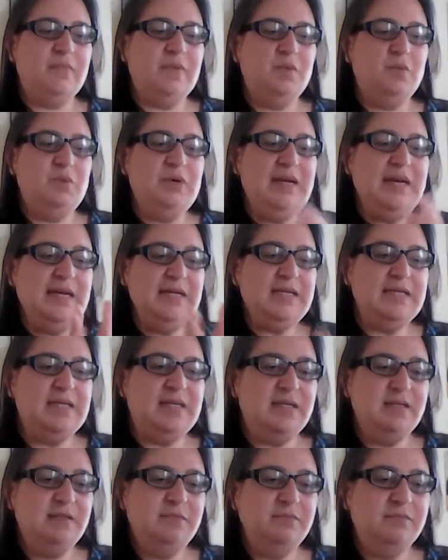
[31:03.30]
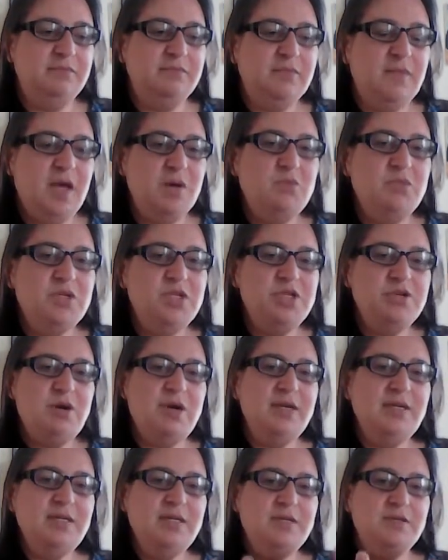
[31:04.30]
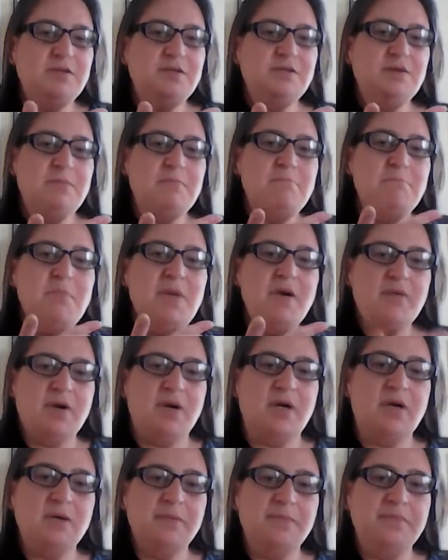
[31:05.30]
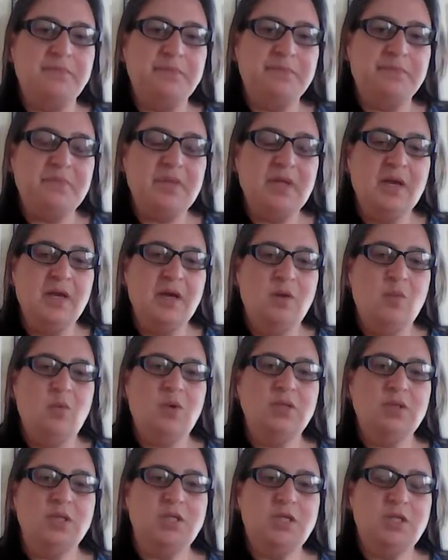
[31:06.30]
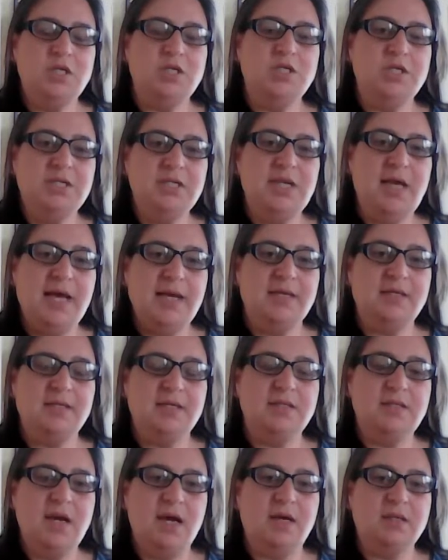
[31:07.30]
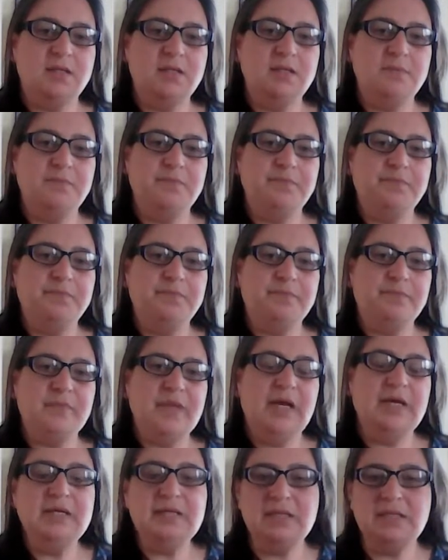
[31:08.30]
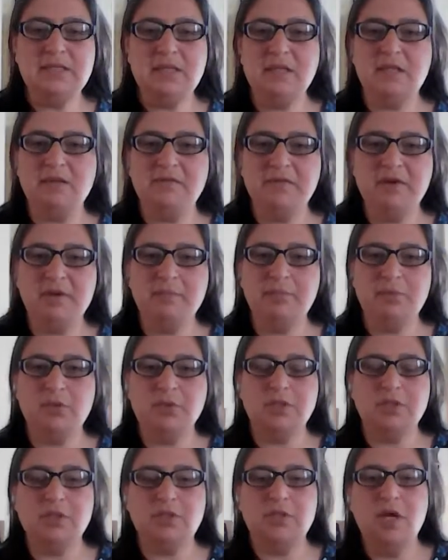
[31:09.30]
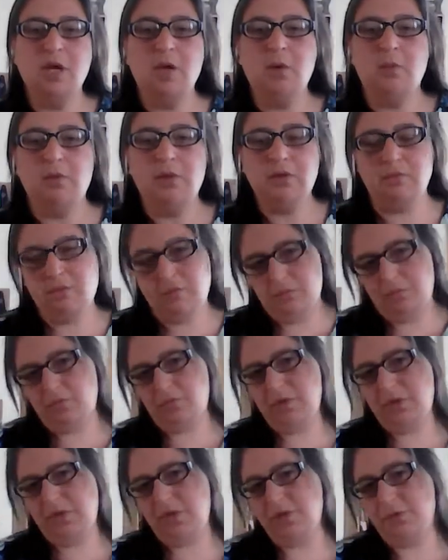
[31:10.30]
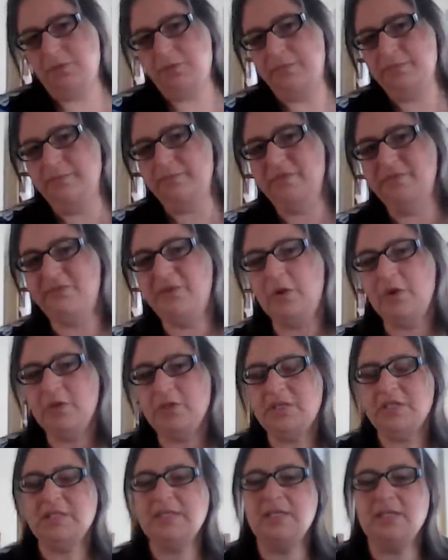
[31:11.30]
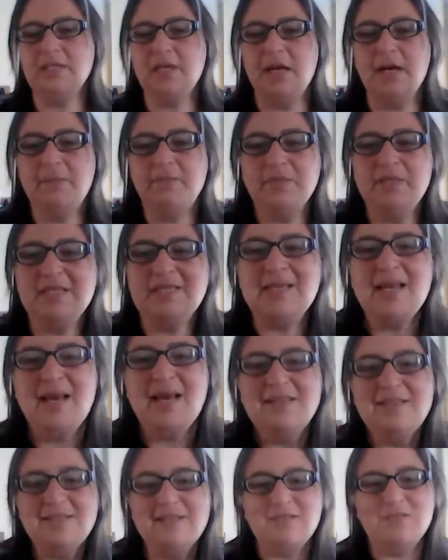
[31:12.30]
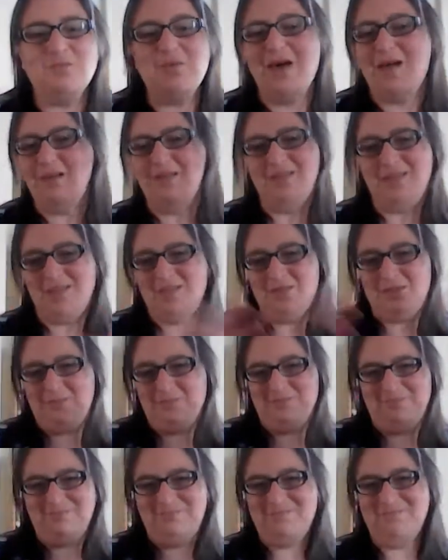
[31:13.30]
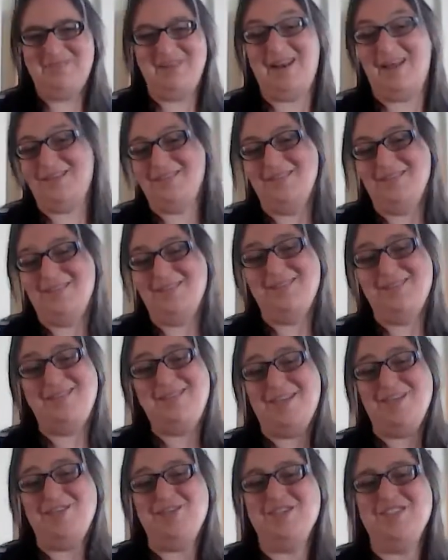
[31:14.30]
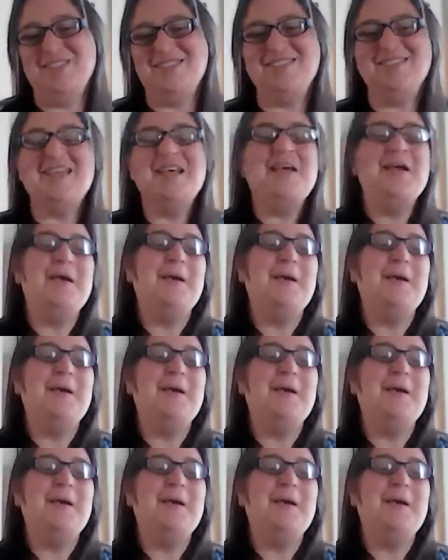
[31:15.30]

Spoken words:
we listen and we try to mirror what the teacher says and does. And this is something very important when you follow these classes as well, these sessions.